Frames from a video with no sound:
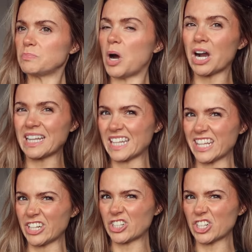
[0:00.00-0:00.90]
part of
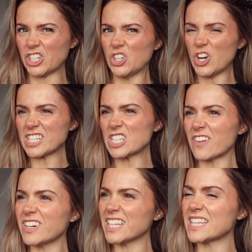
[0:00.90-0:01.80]
the year. You know, it's
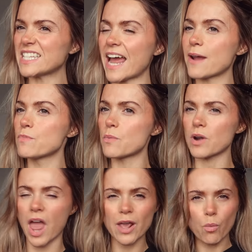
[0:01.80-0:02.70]
not really the time where
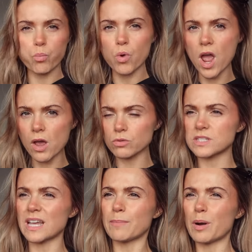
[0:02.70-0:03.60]
we're like, woo,
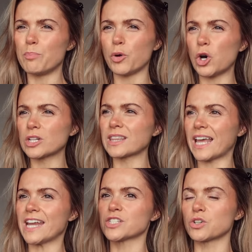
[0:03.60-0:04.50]
summer bod,
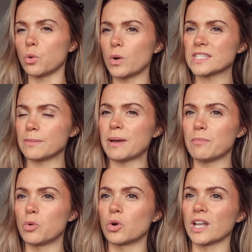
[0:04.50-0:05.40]
let's go. It's a bit
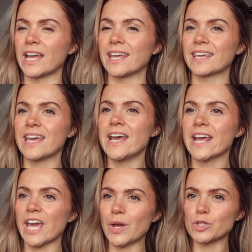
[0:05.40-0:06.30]
more like
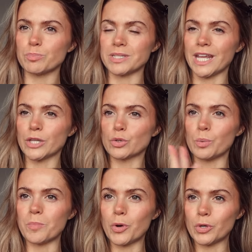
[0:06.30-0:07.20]
couch potato
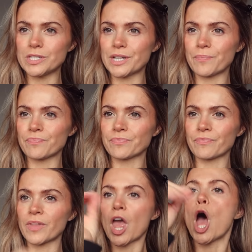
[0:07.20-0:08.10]
mode
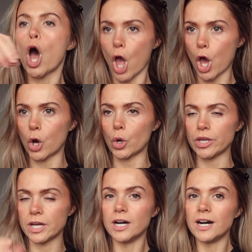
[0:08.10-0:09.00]

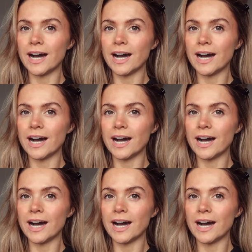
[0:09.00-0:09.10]
on.